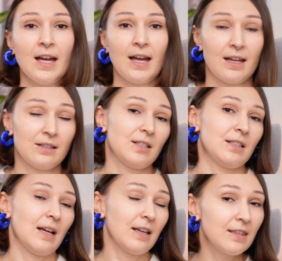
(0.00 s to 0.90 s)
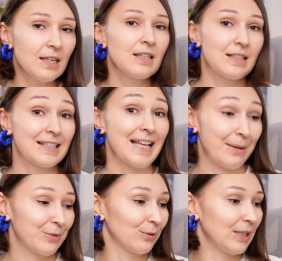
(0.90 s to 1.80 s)
and I think it is
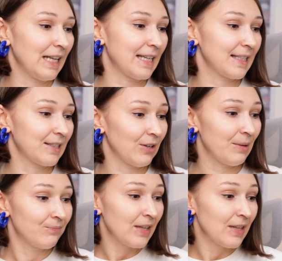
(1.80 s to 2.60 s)
absolutely necessary.